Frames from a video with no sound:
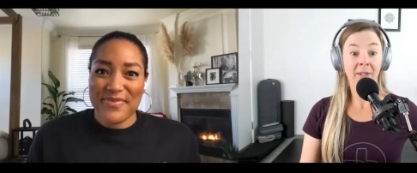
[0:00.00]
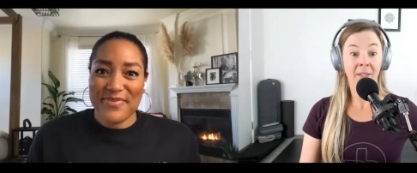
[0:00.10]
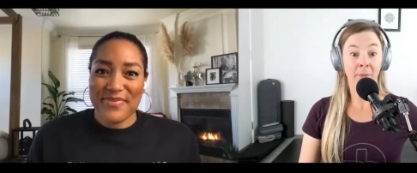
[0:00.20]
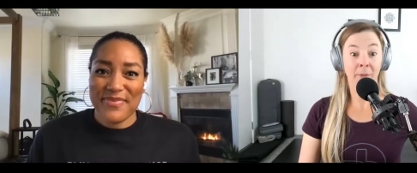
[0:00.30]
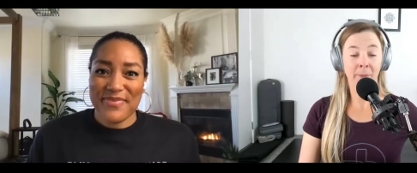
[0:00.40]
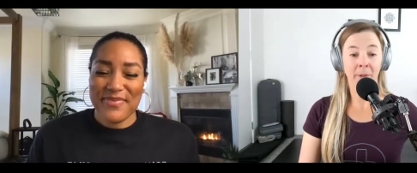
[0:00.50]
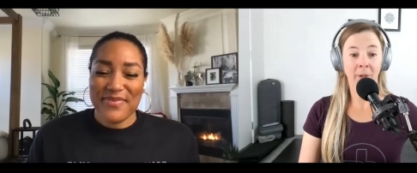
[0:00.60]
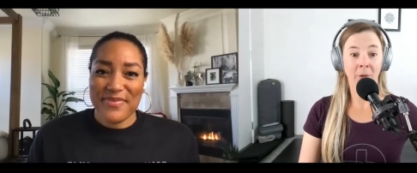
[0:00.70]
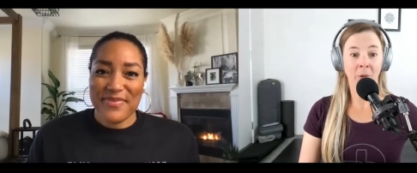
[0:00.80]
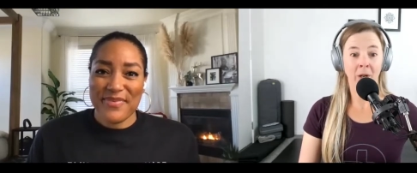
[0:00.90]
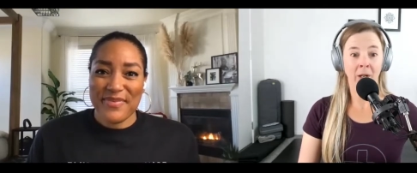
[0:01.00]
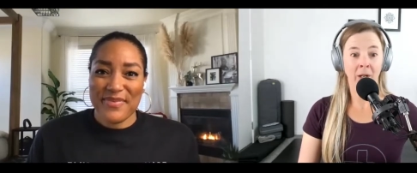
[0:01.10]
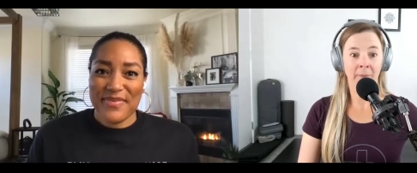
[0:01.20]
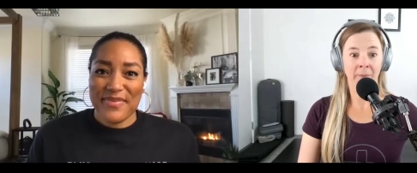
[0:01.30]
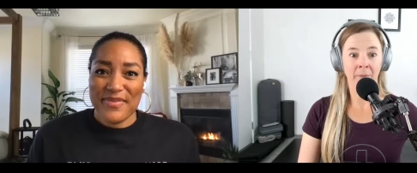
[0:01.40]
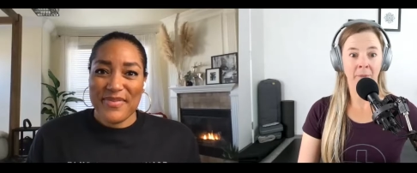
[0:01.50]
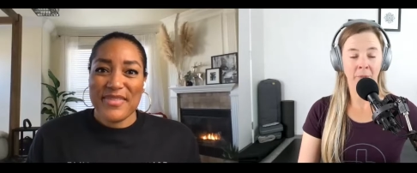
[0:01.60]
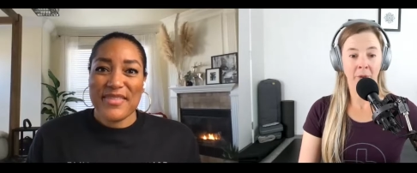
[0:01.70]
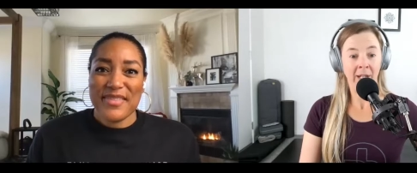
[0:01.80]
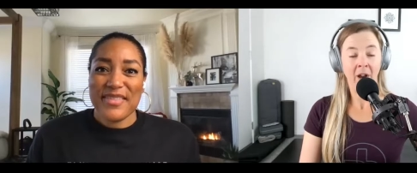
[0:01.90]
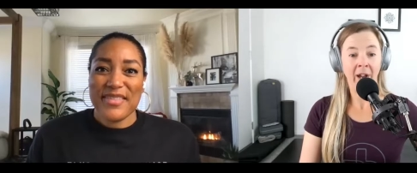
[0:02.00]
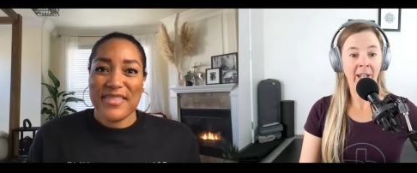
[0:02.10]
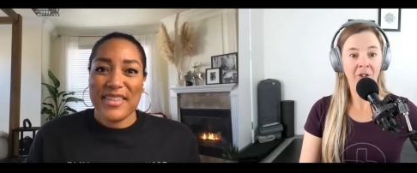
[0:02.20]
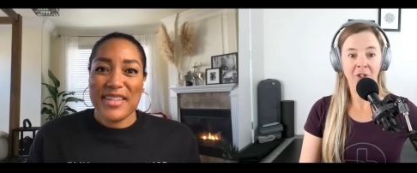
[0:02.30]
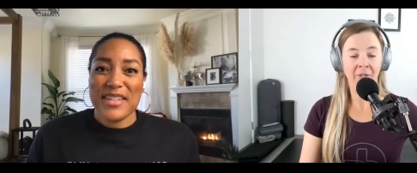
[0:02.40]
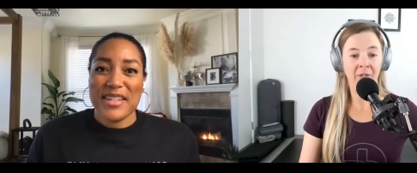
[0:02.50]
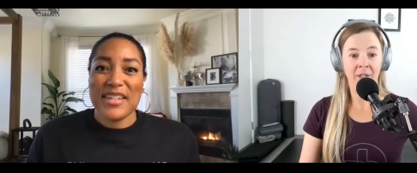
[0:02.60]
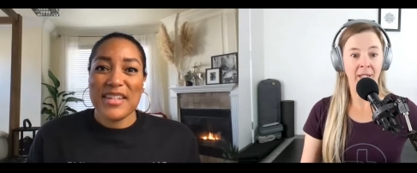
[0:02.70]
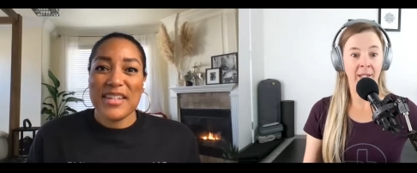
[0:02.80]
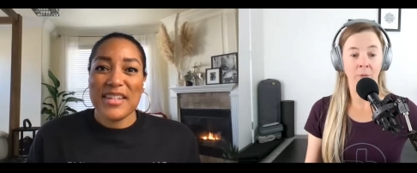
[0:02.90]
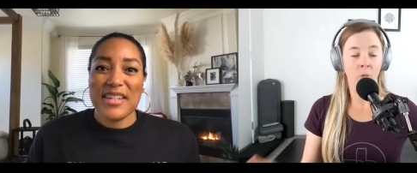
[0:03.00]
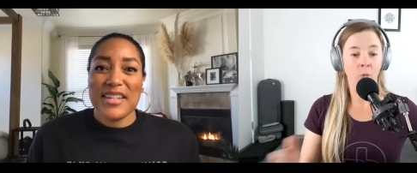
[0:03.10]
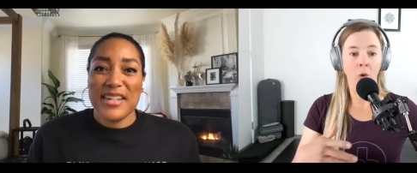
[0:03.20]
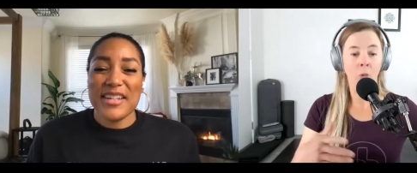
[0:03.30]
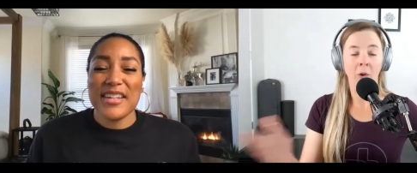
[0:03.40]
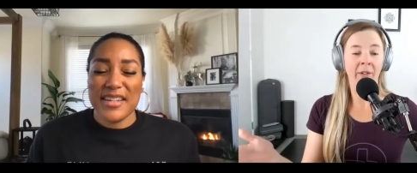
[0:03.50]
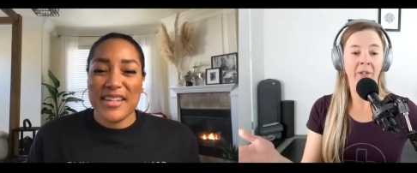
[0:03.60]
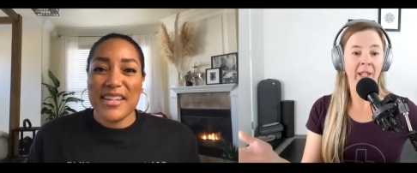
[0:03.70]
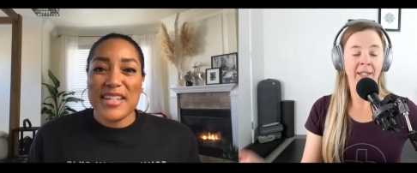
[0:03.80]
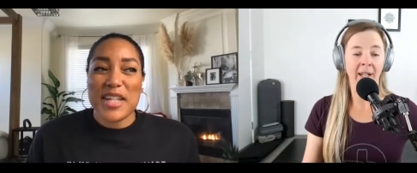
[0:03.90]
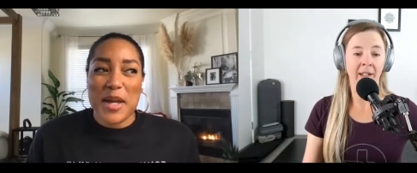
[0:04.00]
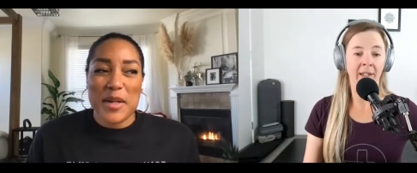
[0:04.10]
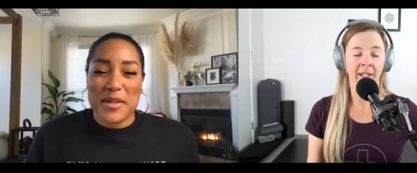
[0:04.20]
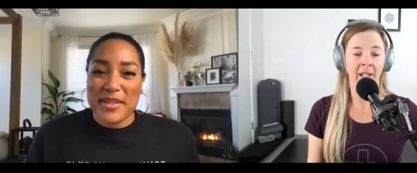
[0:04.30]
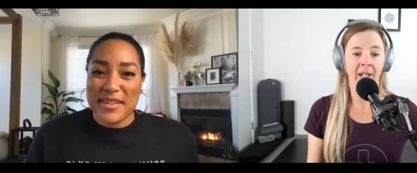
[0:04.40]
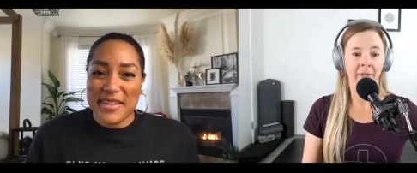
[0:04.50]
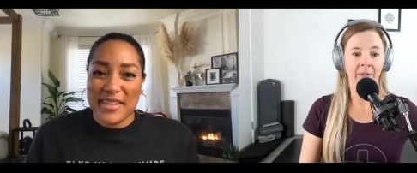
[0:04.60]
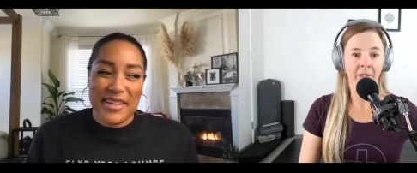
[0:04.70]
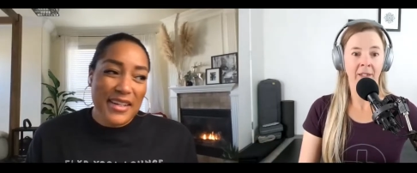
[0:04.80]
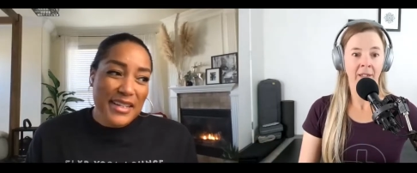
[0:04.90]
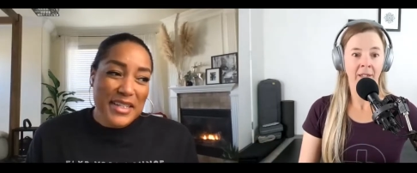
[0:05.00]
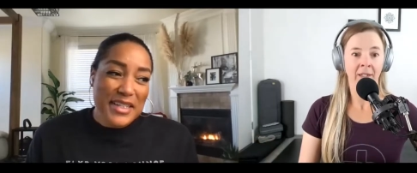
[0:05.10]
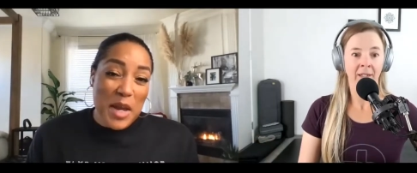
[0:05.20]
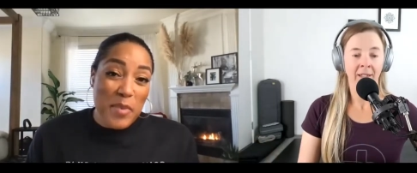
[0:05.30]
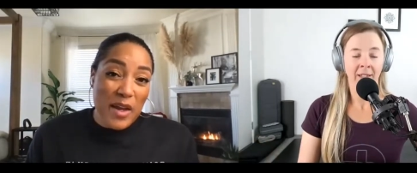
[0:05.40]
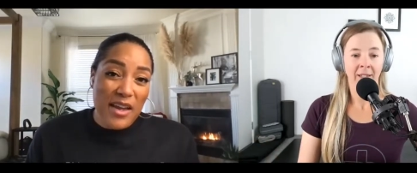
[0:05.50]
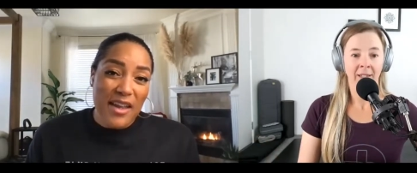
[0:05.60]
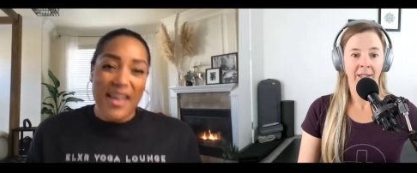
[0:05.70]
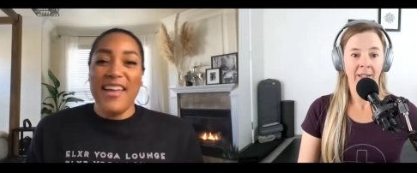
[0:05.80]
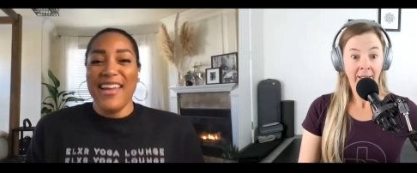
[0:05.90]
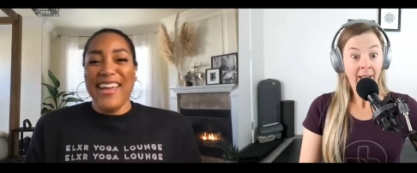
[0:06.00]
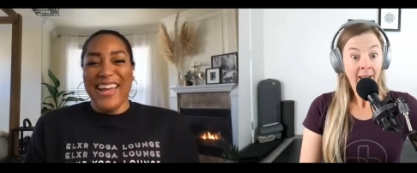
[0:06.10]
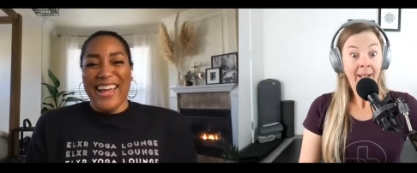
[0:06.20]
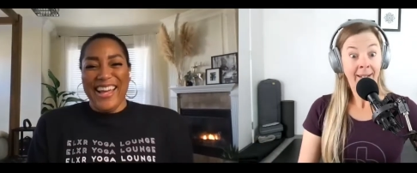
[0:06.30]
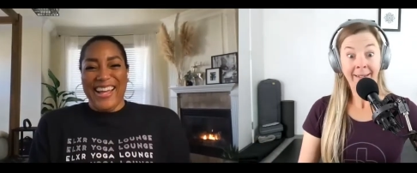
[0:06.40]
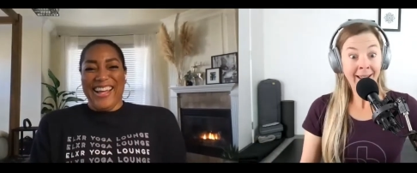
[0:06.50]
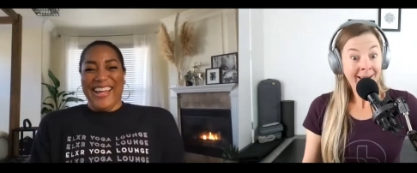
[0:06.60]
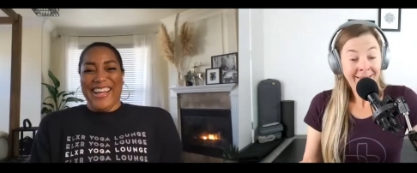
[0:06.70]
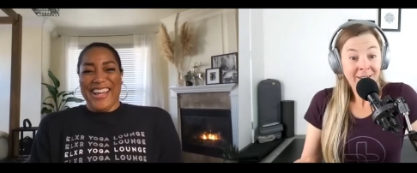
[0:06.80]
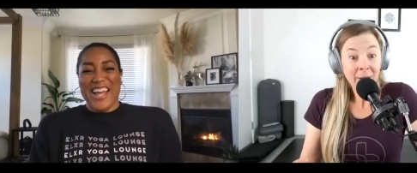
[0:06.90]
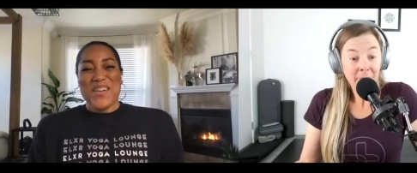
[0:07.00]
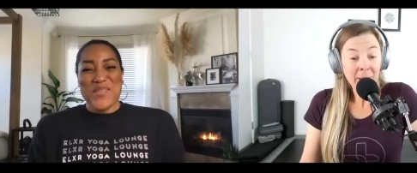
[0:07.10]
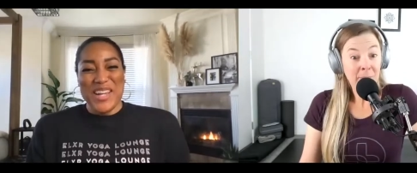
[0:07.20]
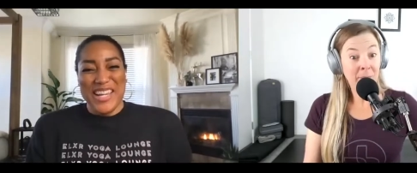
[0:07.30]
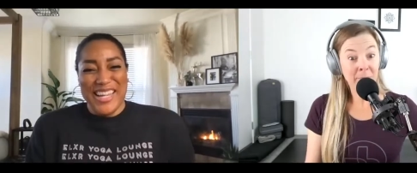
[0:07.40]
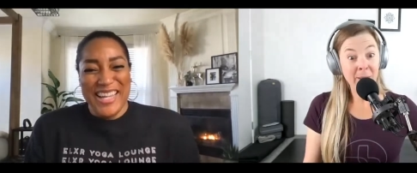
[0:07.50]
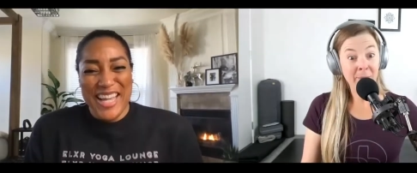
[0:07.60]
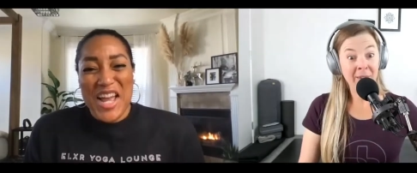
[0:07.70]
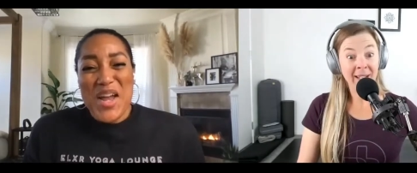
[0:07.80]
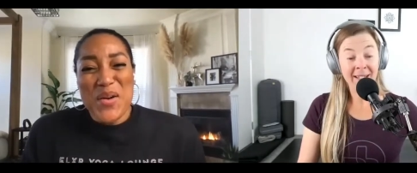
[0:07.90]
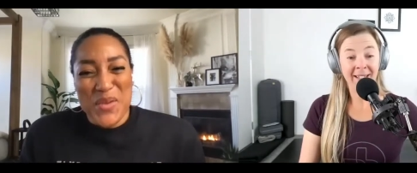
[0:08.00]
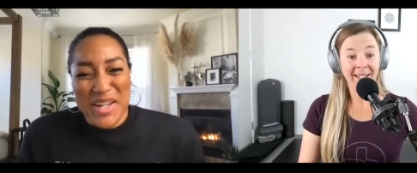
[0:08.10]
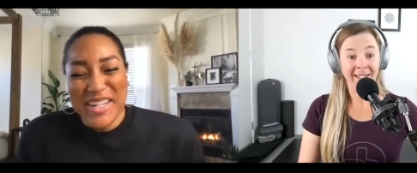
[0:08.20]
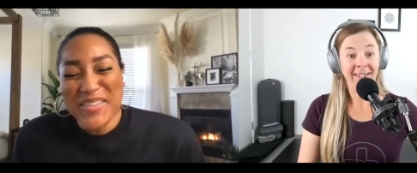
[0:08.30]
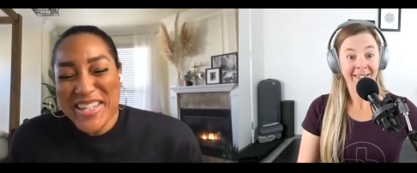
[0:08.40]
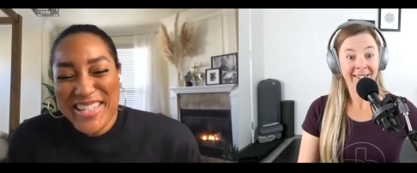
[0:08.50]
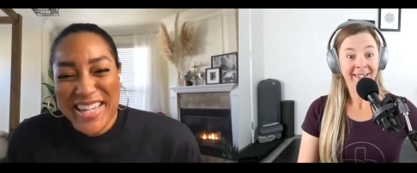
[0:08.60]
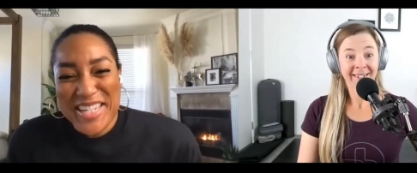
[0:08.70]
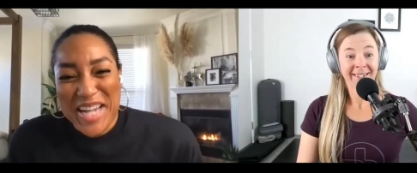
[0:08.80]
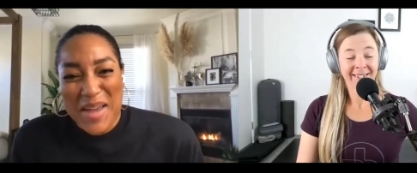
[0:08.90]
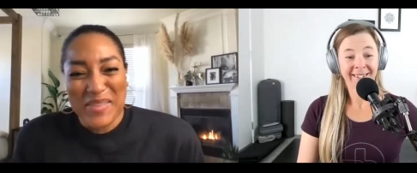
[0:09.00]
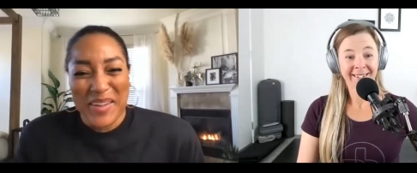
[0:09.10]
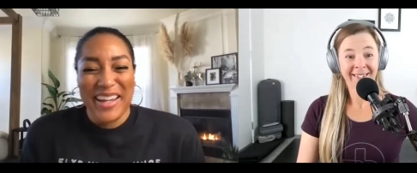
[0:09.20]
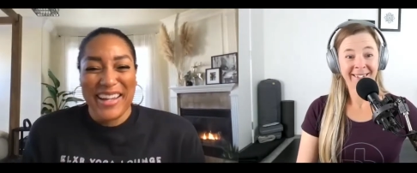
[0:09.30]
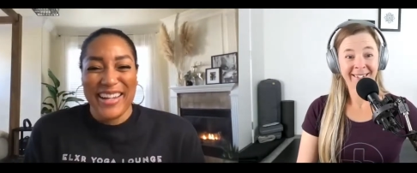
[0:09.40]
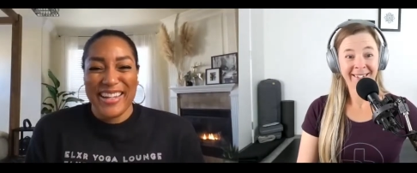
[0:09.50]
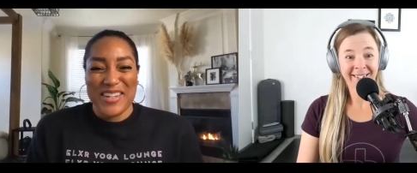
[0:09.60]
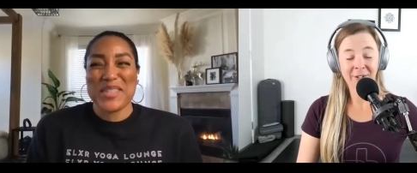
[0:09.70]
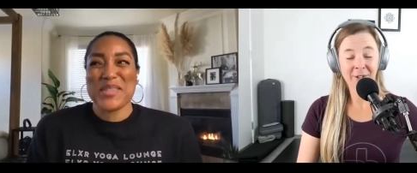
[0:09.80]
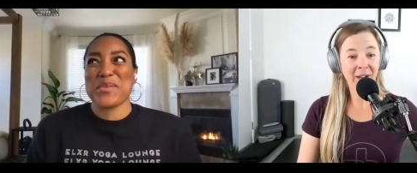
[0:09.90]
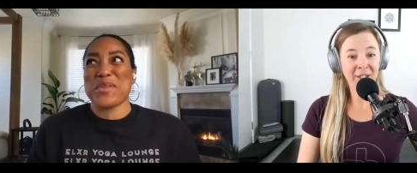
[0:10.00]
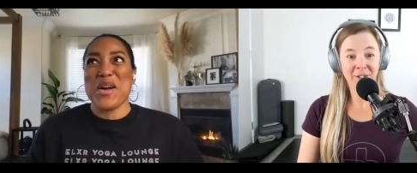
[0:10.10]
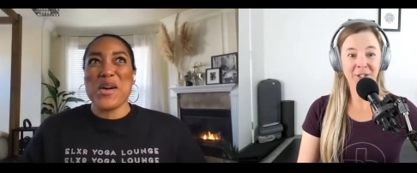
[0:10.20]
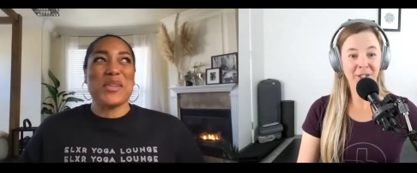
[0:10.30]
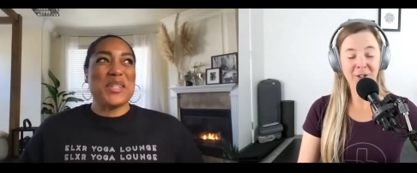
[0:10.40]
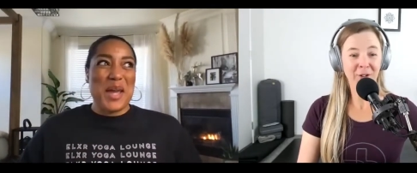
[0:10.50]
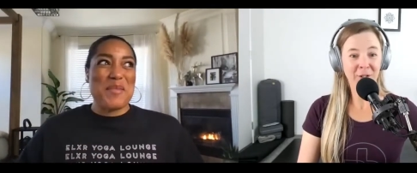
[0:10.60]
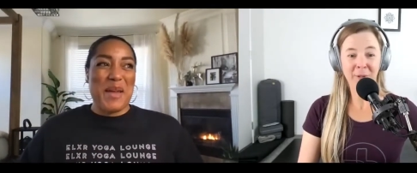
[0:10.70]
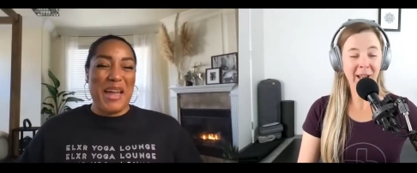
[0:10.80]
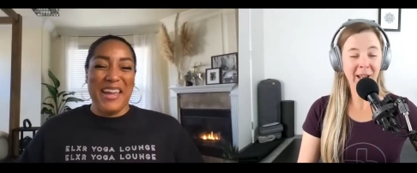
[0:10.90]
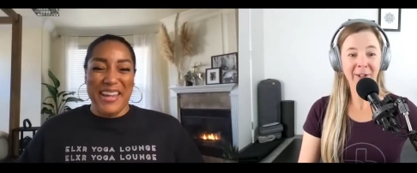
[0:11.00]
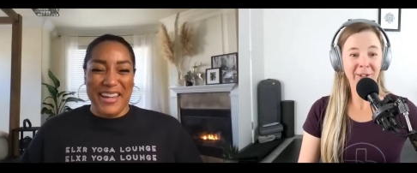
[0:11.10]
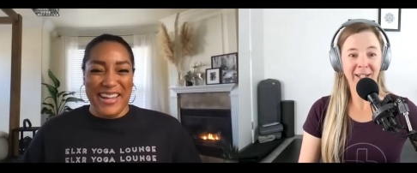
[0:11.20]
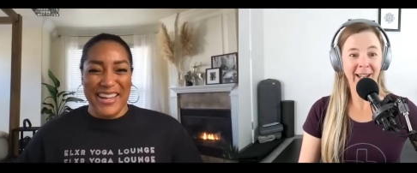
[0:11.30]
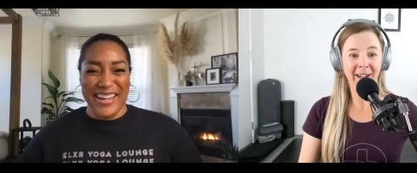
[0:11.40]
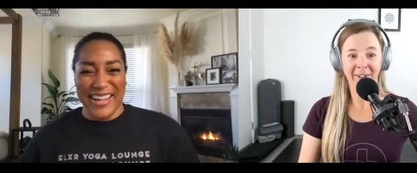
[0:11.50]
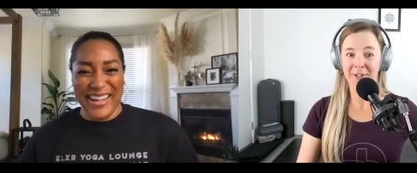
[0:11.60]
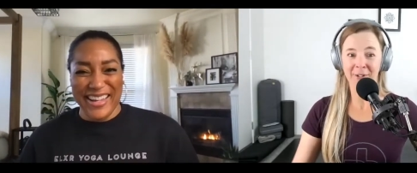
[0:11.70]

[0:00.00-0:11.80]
Speaker 1: mm-hmm. to people who are pretty high achievers in whatever they tackle in life. Type A.
Speaker 2: yeah, yeah, type A. Maybe that's it. We say type A. You guys are just not to be held down. You,